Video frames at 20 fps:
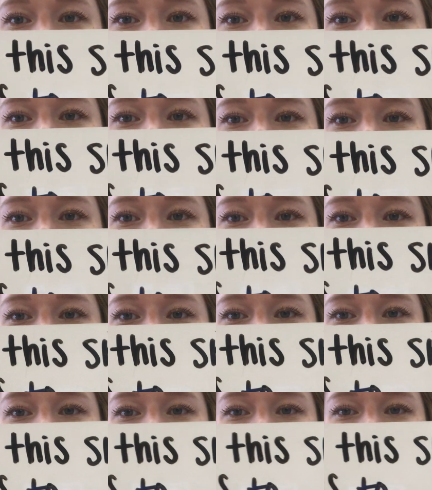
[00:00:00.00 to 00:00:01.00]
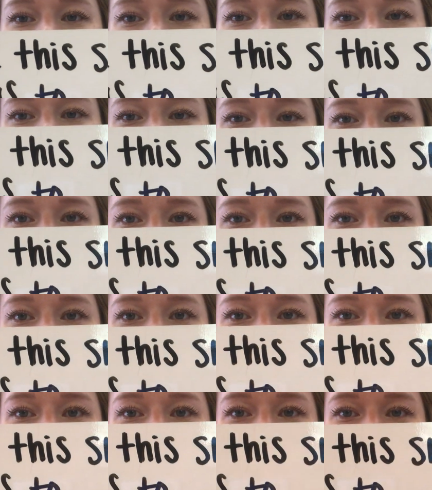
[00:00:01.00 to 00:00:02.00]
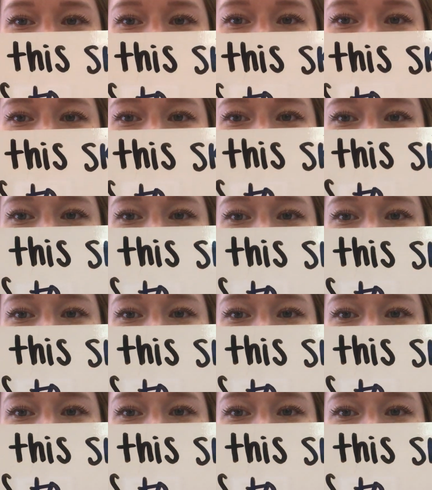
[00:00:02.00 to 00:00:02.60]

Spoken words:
because reason 1, reason 2,